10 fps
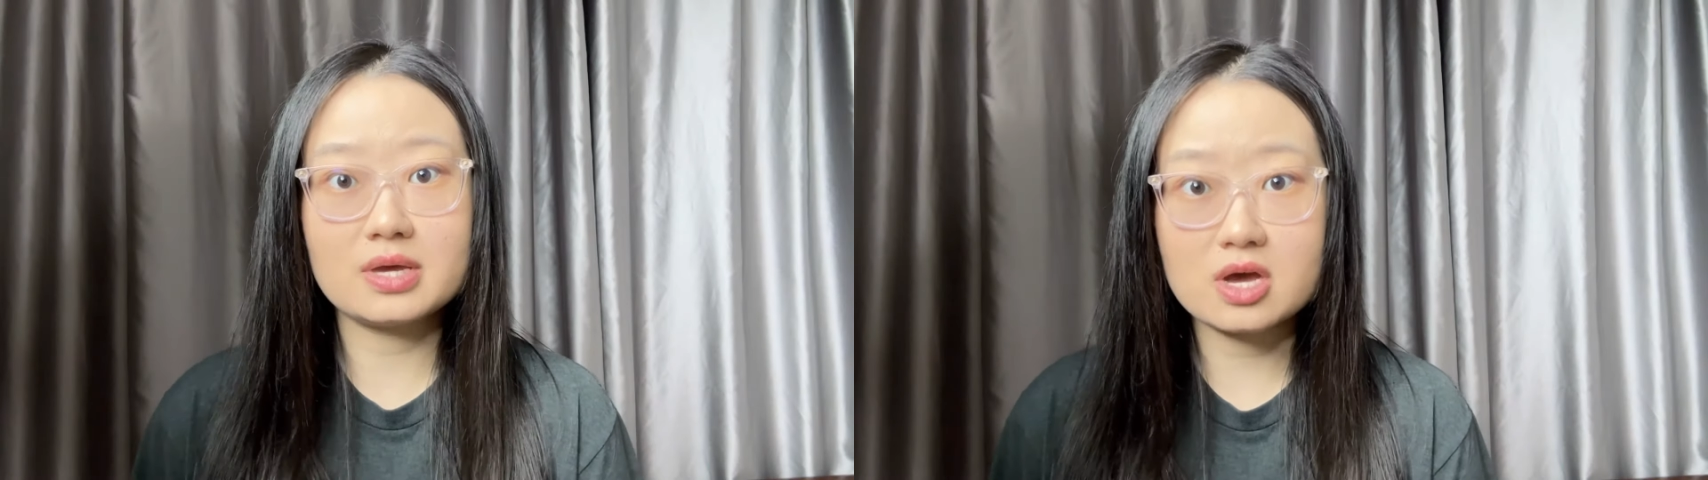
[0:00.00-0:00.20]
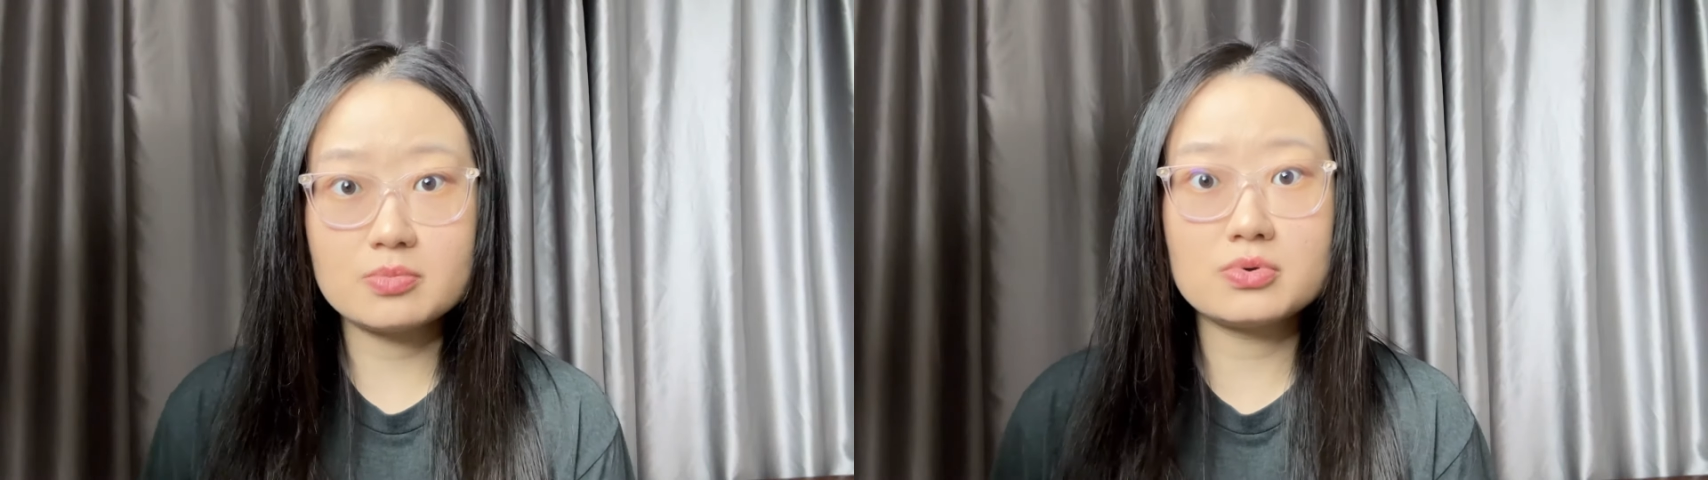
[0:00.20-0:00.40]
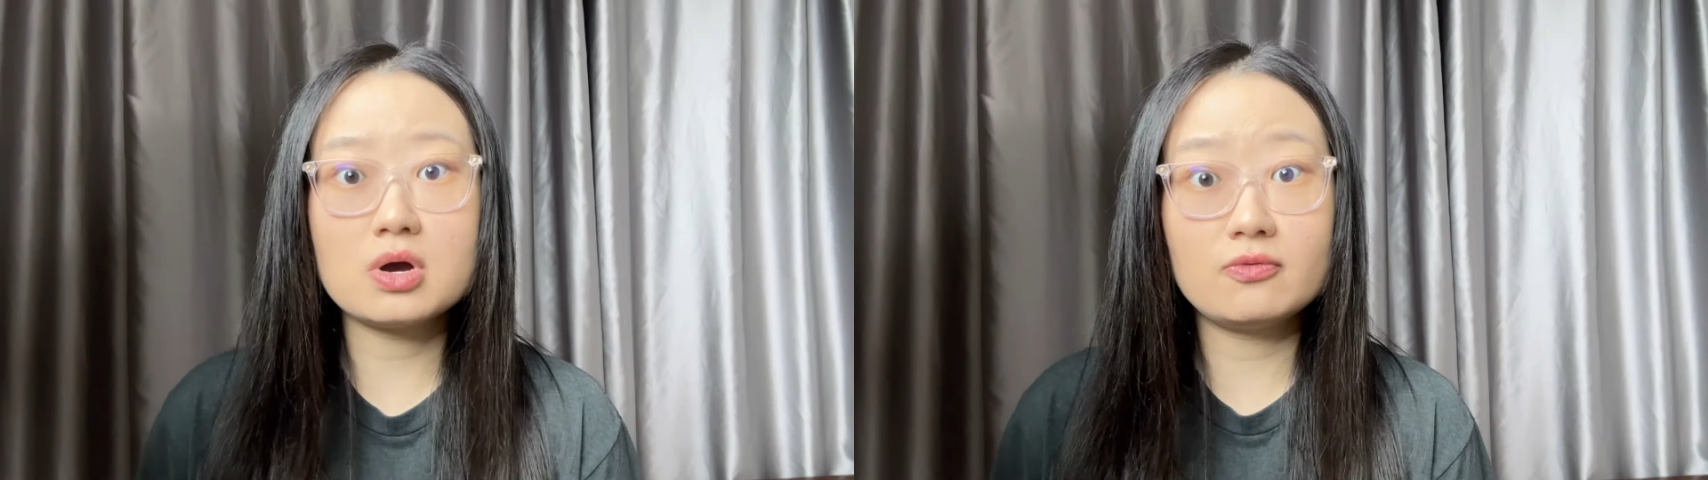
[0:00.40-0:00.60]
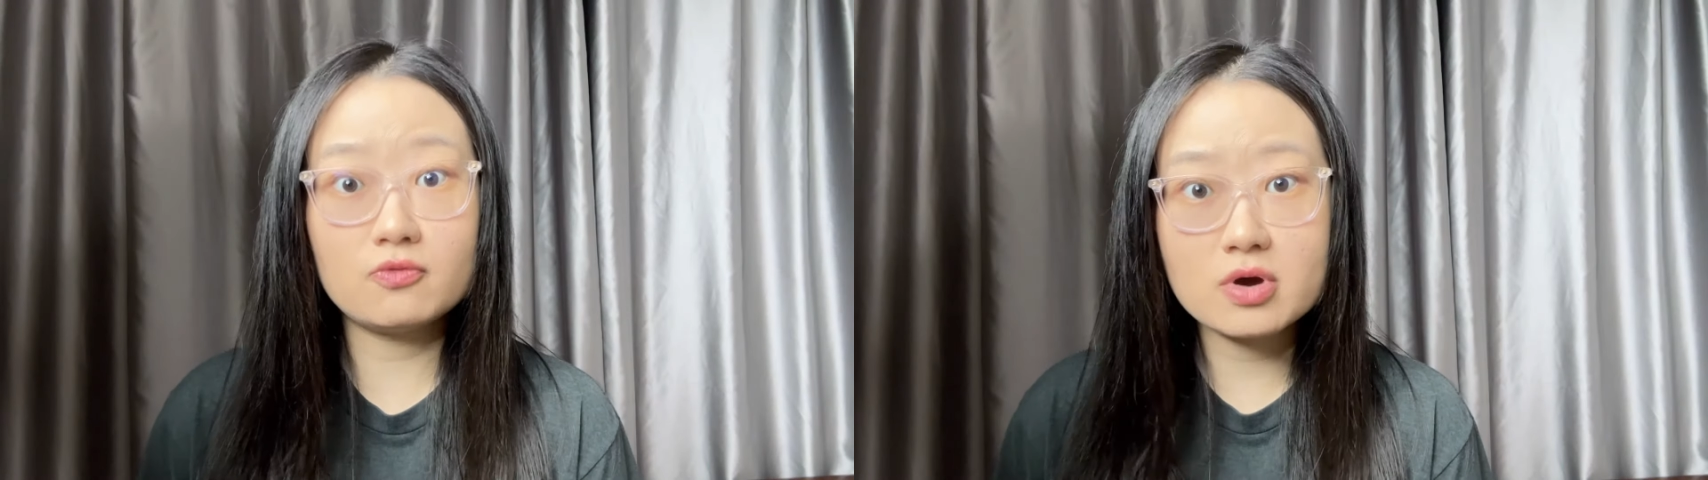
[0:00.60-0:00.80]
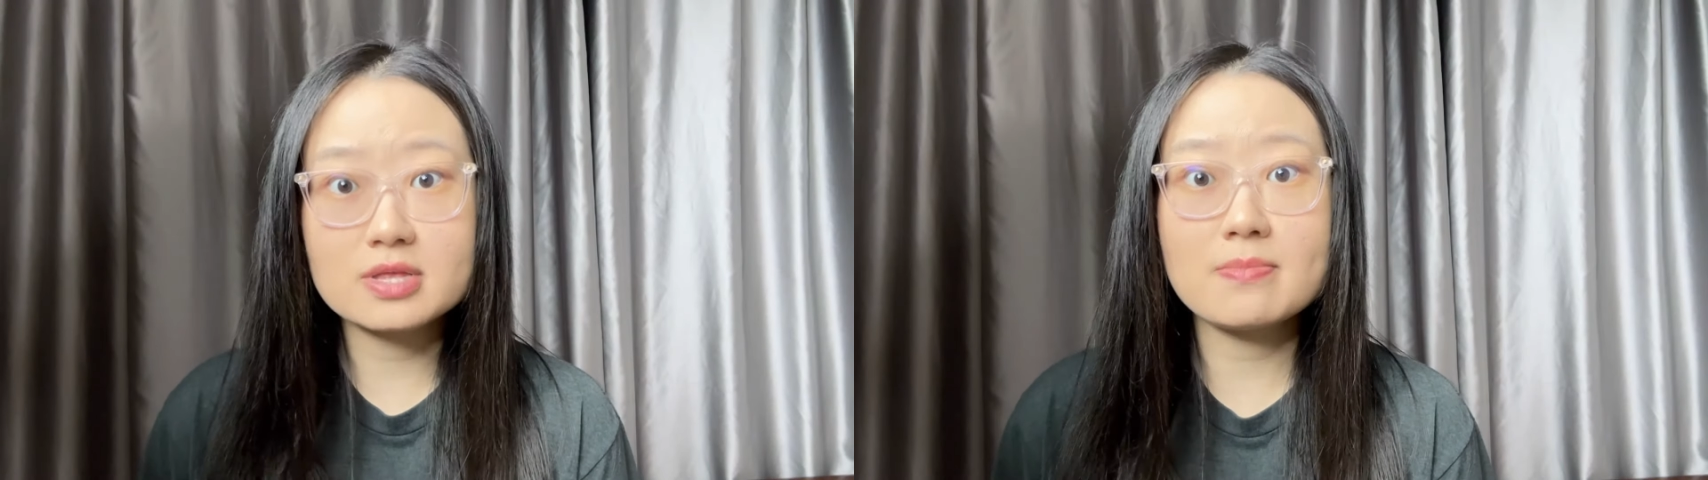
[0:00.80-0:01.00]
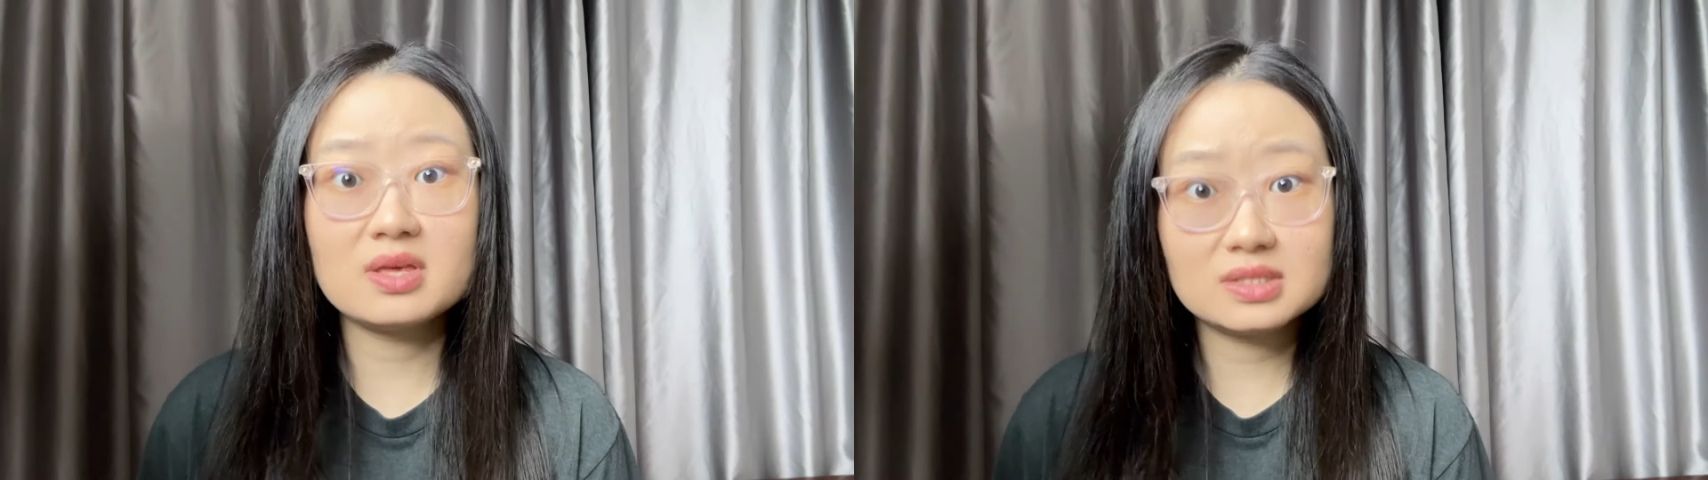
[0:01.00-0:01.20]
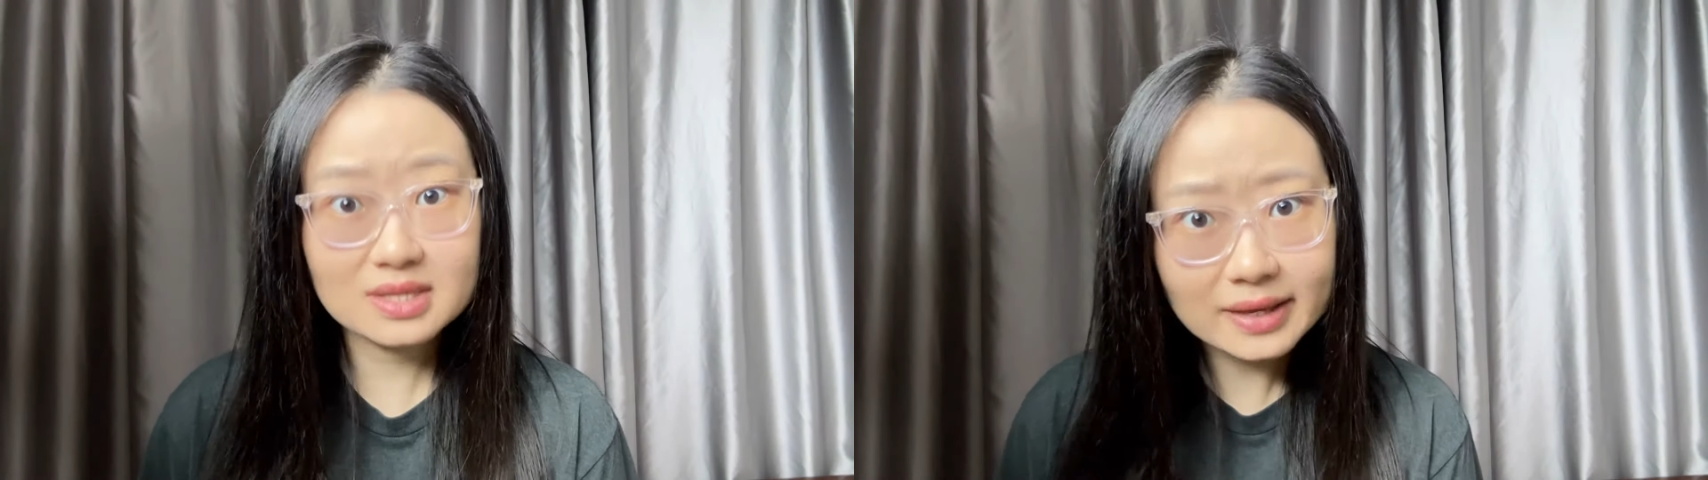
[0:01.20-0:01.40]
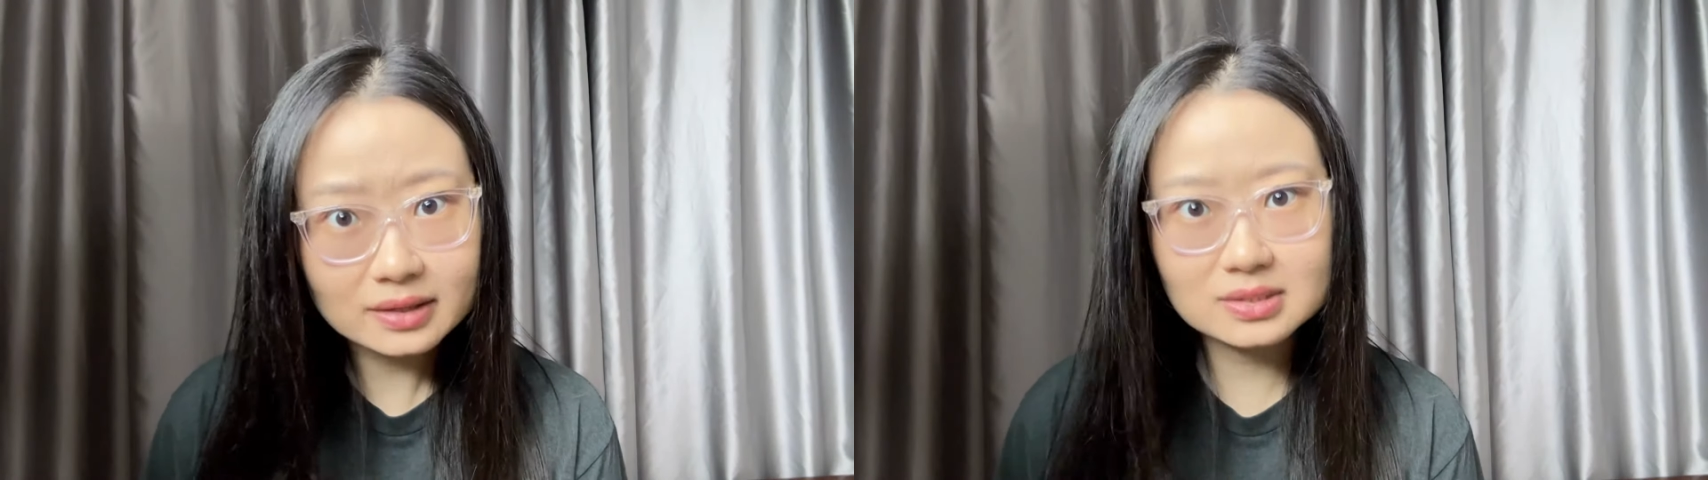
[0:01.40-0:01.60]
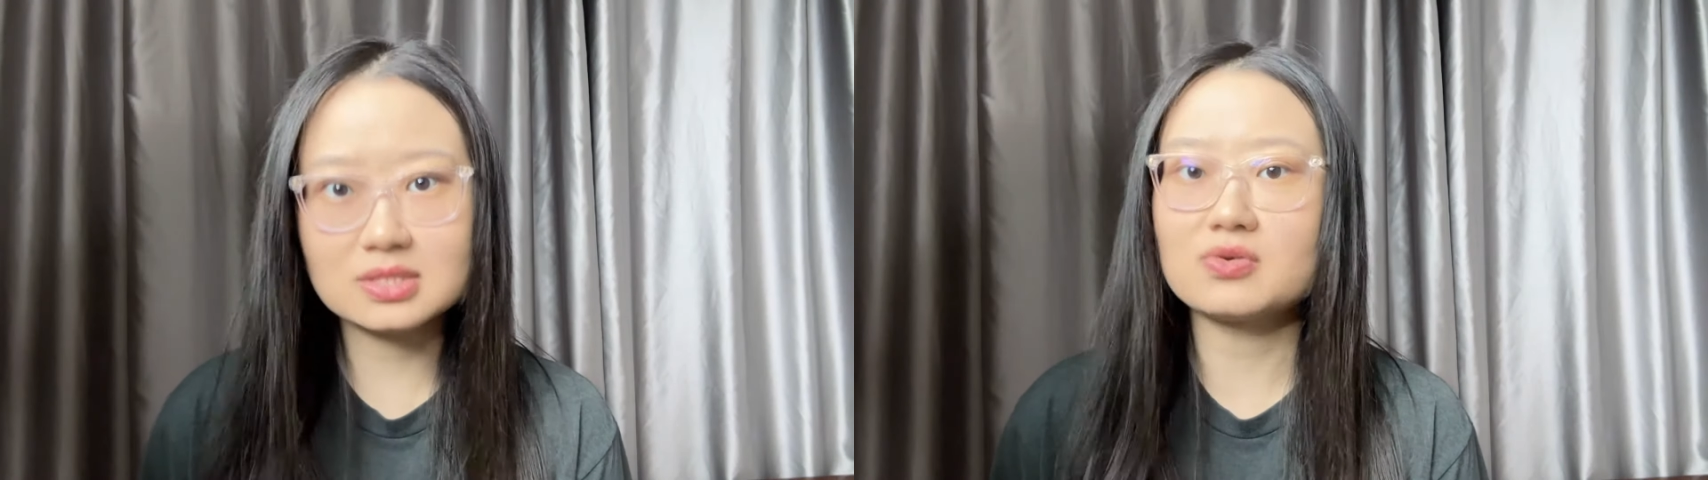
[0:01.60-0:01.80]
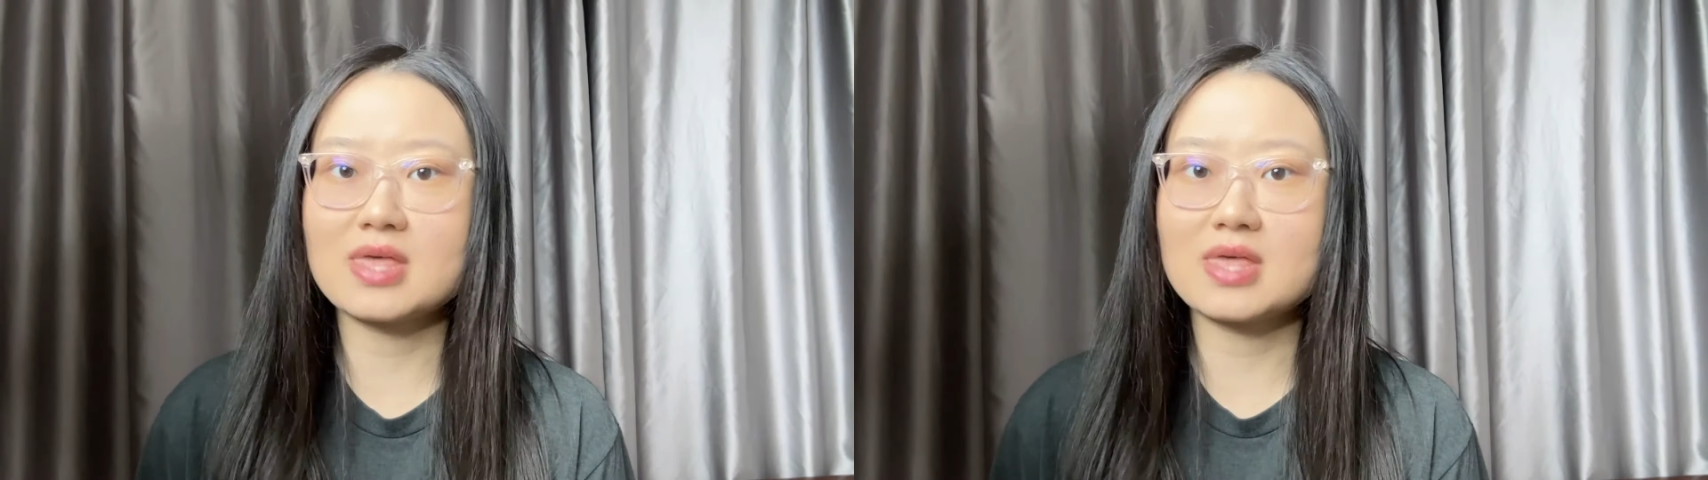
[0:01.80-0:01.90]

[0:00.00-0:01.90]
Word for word: help you avoid mistakes so